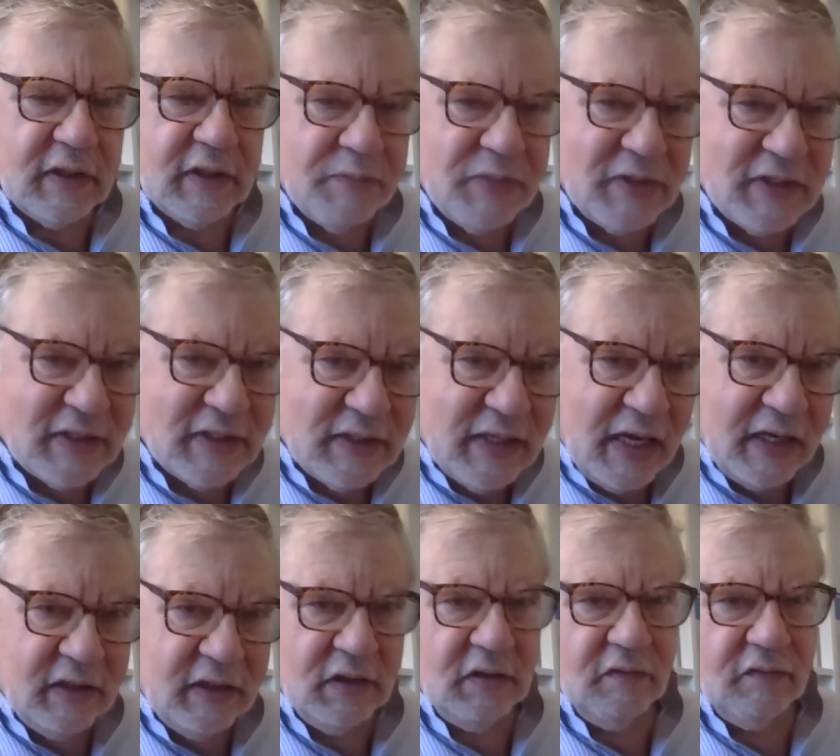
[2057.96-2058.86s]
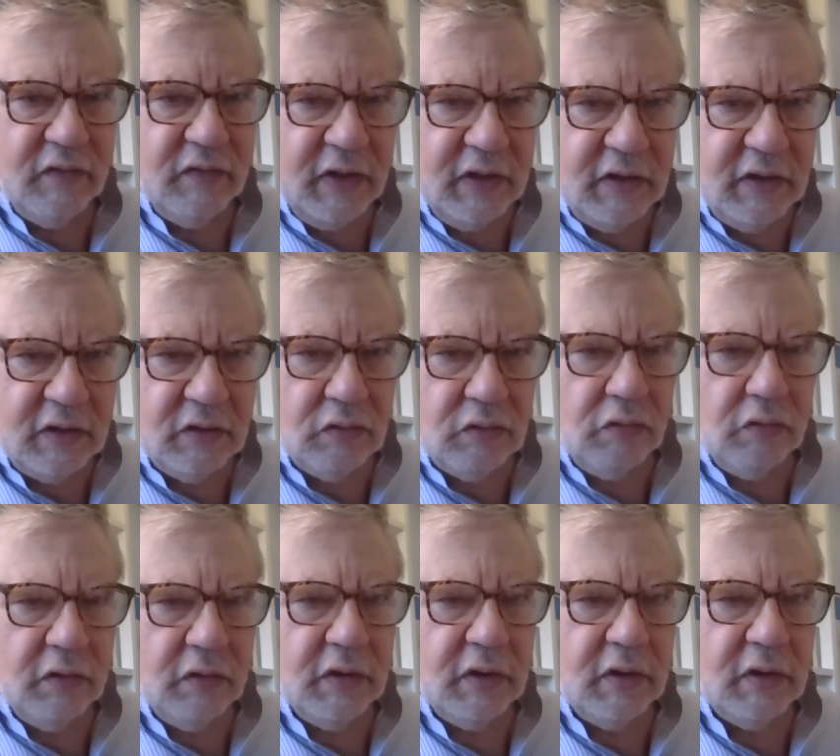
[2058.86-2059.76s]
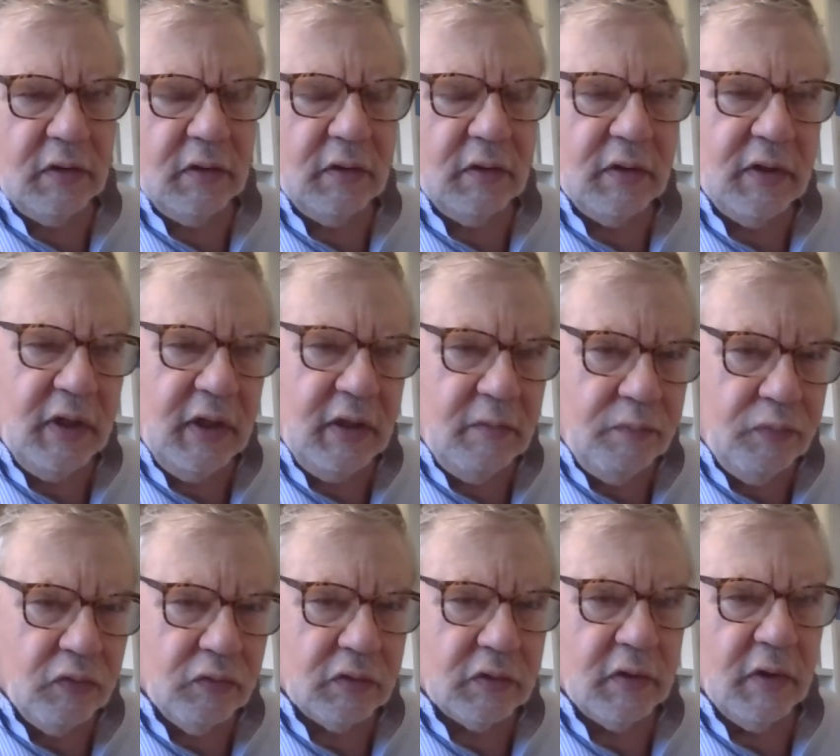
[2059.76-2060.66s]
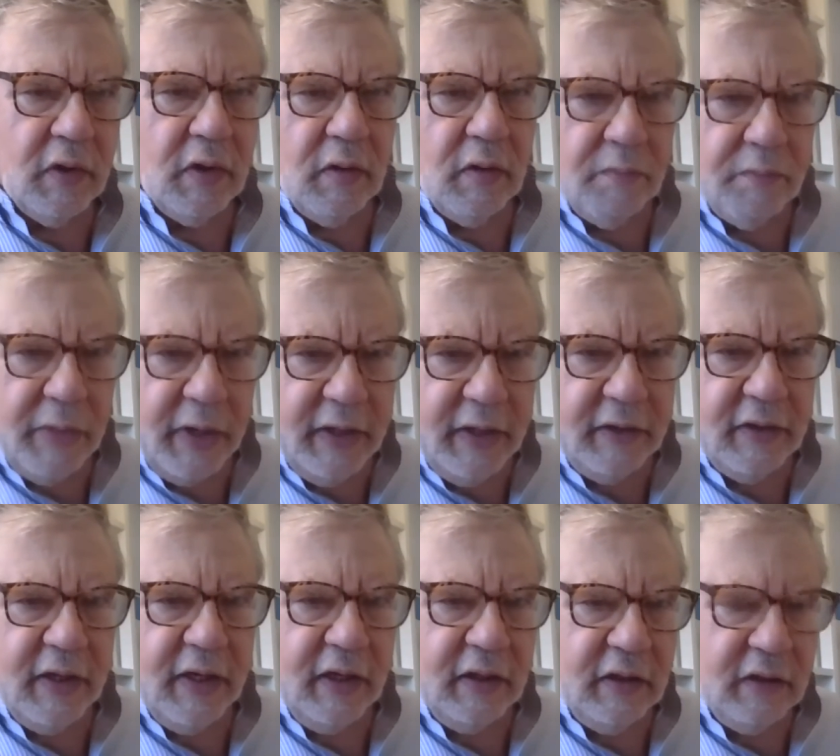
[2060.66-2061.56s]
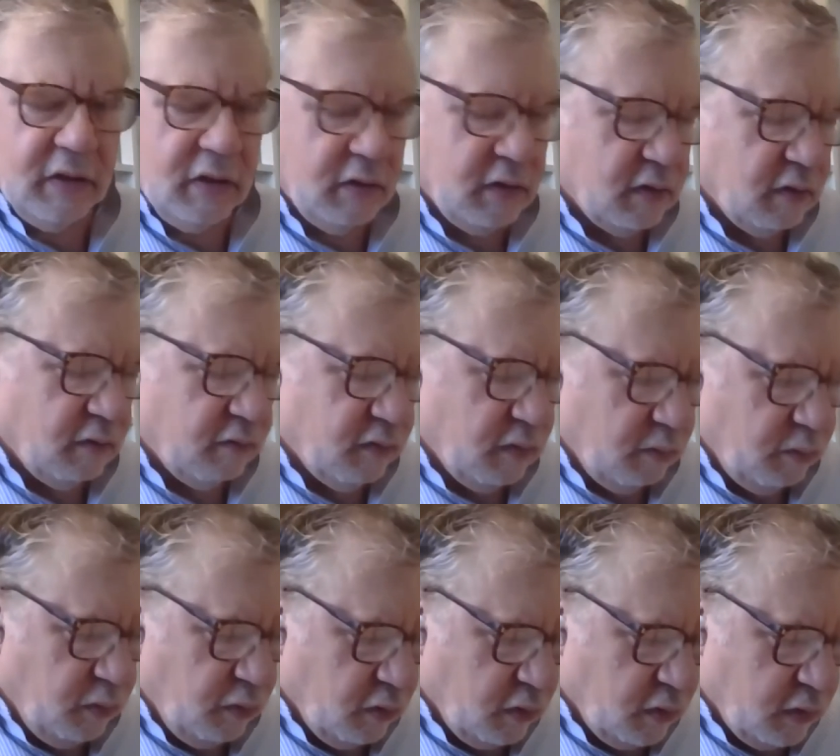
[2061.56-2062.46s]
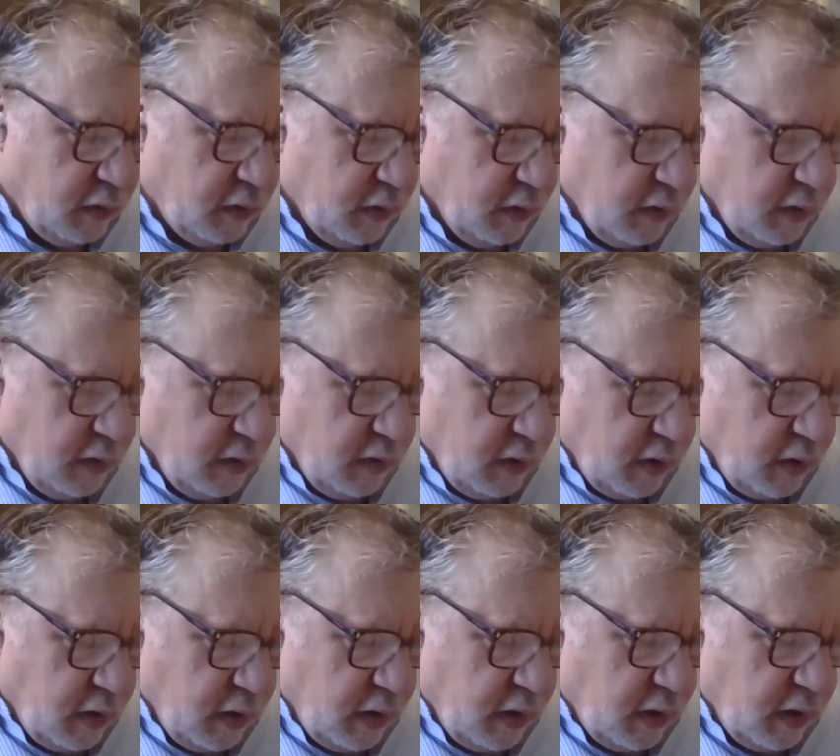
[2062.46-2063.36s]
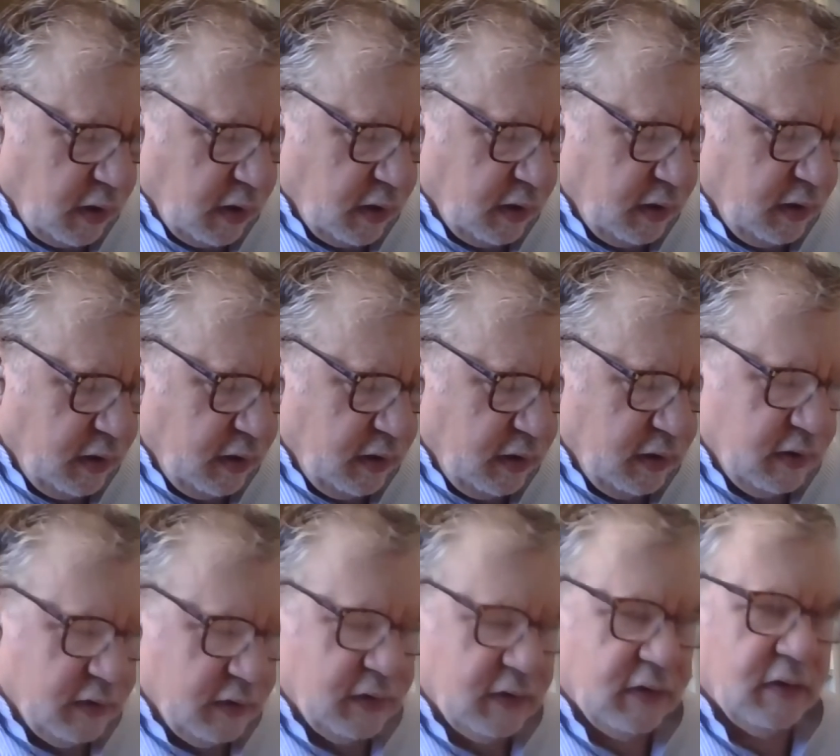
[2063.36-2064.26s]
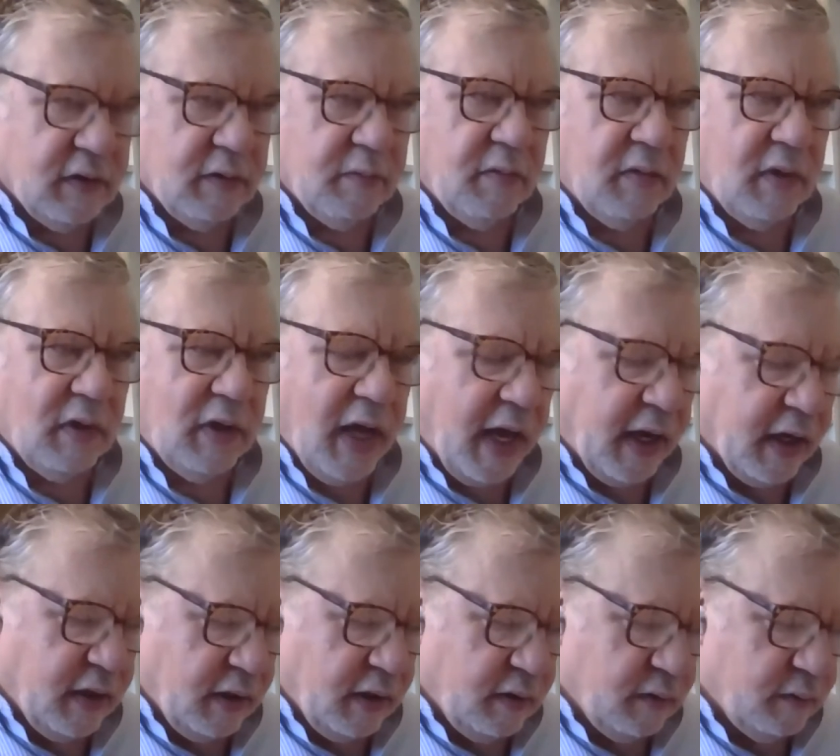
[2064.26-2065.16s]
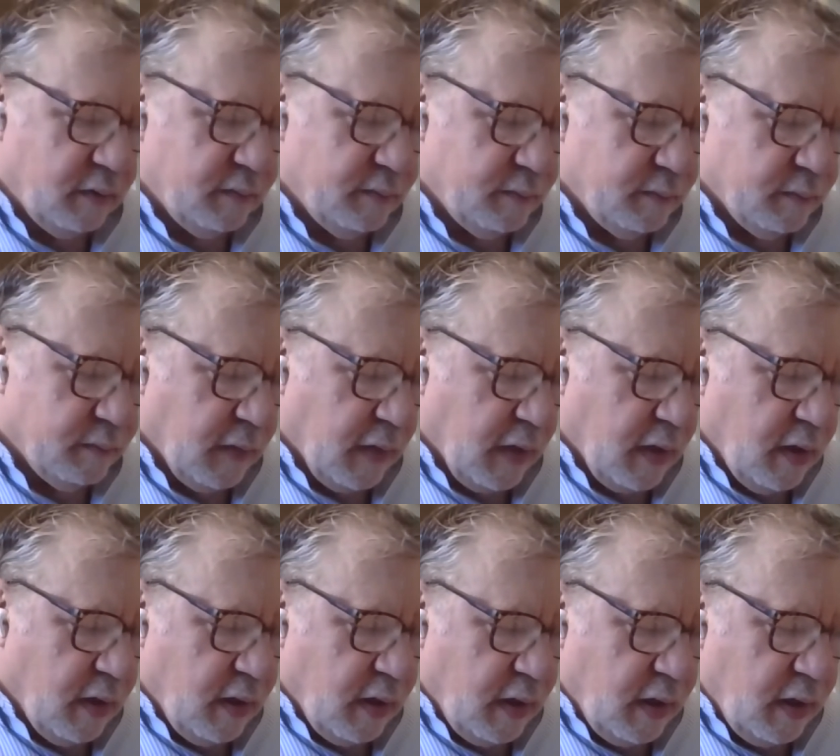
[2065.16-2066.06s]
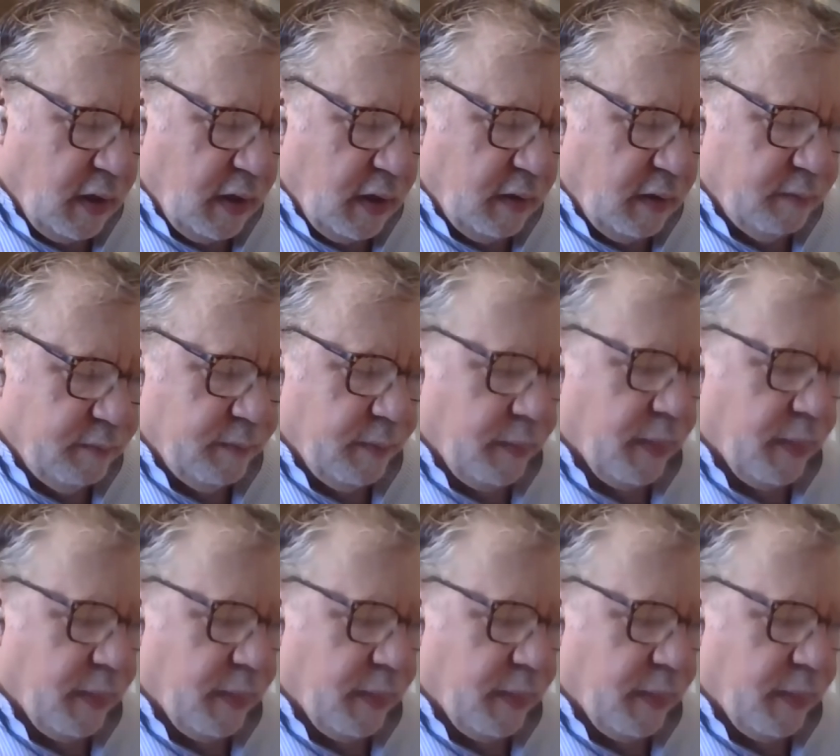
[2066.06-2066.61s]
substantive editorial input by the editors of the book uh, is lacking. Uh,